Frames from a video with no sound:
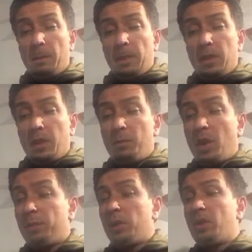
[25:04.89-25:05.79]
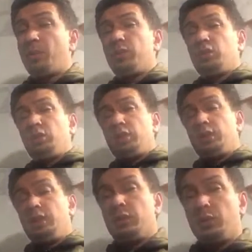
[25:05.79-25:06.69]
there might be the opportunity
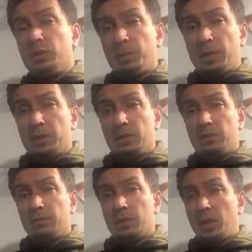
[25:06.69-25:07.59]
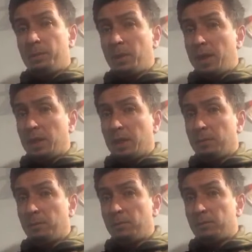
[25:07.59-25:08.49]
to spend time playing,
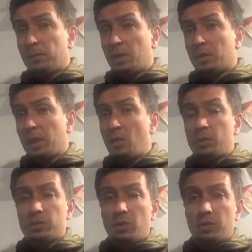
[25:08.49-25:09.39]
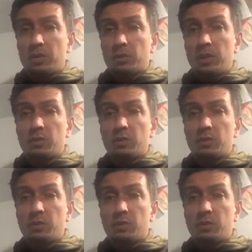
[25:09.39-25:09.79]
okay, or on the screen.